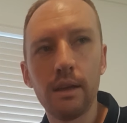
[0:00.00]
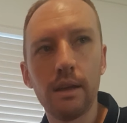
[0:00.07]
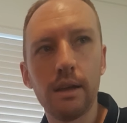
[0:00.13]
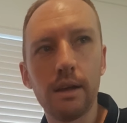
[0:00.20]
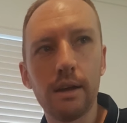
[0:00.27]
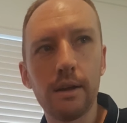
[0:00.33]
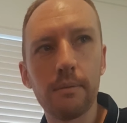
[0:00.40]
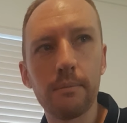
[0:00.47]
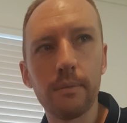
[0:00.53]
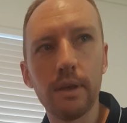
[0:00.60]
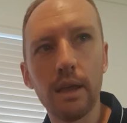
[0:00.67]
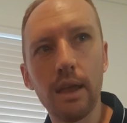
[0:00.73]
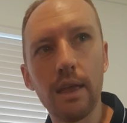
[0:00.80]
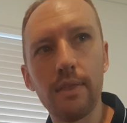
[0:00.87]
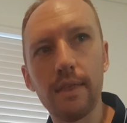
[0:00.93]

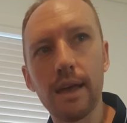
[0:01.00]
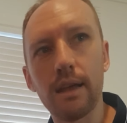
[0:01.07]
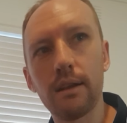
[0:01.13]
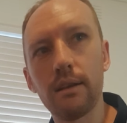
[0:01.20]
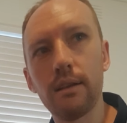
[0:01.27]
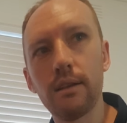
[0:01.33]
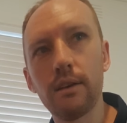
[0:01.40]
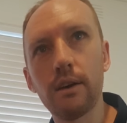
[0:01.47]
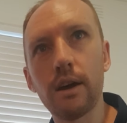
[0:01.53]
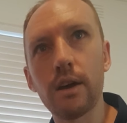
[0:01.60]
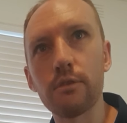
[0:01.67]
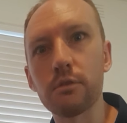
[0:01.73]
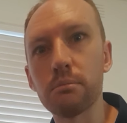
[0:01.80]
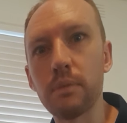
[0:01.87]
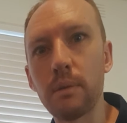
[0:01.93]
And that I
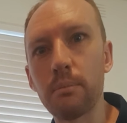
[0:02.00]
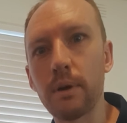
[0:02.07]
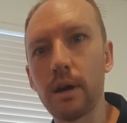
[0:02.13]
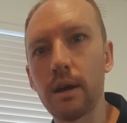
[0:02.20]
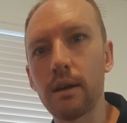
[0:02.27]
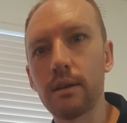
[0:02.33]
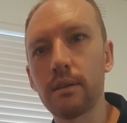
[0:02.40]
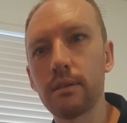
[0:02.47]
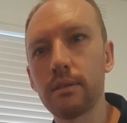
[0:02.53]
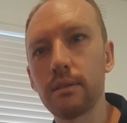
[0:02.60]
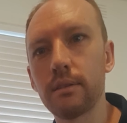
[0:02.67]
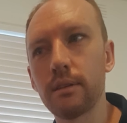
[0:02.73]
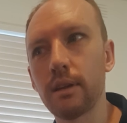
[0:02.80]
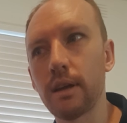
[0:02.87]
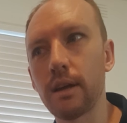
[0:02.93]
remember,
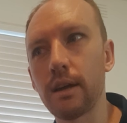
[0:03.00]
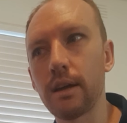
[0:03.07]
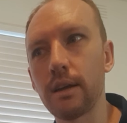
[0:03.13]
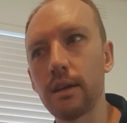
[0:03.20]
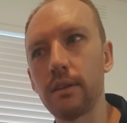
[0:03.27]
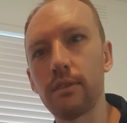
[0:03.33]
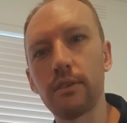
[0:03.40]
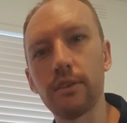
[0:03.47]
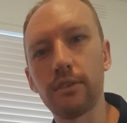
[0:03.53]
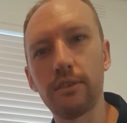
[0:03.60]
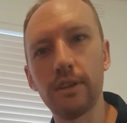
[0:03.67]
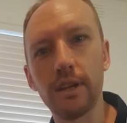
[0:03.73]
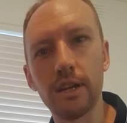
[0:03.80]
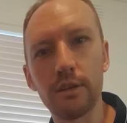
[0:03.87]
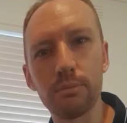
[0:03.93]
it's just
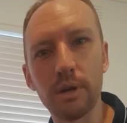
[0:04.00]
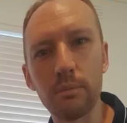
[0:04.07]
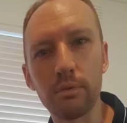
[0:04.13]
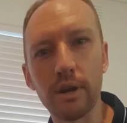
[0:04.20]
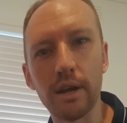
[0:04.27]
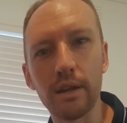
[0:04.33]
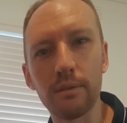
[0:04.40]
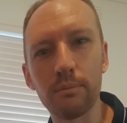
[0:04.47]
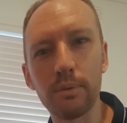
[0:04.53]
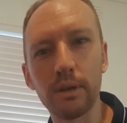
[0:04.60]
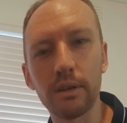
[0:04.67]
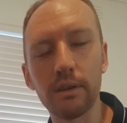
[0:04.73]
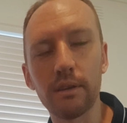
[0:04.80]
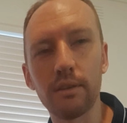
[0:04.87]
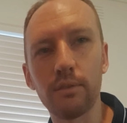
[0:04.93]
seared into my brain
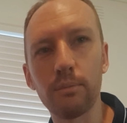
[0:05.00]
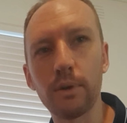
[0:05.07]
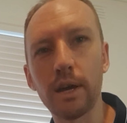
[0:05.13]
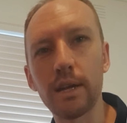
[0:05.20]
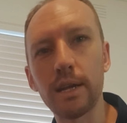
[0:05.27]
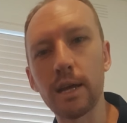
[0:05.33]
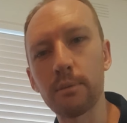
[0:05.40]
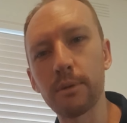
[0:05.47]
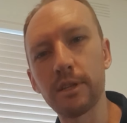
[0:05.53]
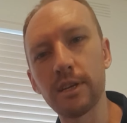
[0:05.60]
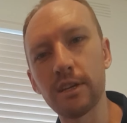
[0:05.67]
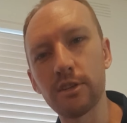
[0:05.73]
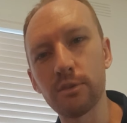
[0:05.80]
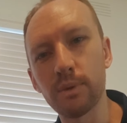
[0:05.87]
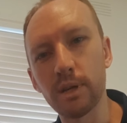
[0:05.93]
because my anatomy
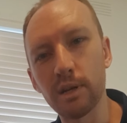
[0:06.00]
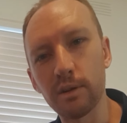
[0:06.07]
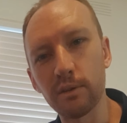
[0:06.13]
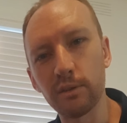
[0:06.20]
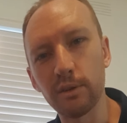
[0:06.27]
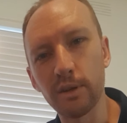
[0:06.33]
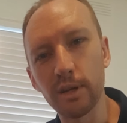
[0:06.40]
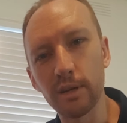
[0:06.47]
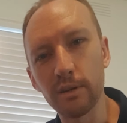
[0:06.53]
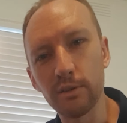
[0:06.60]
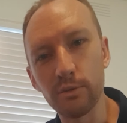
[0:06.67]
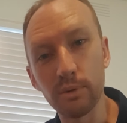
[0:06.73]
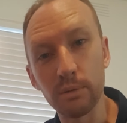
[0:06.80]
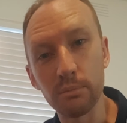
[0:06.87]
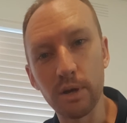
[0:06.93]
teacher, when I was
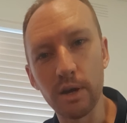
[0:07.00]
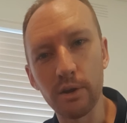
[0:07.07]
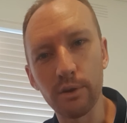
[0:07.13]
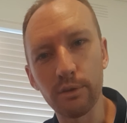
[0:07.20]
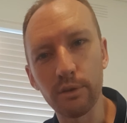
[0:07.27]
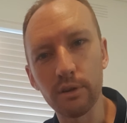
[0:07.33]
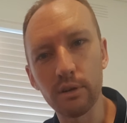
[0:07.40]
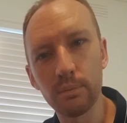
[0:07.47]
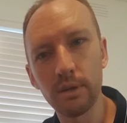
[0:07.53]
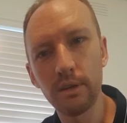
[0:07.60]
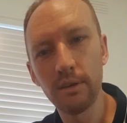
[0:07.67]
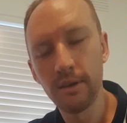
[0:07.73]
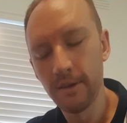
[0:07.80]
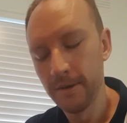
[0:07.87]
doing myotherapy,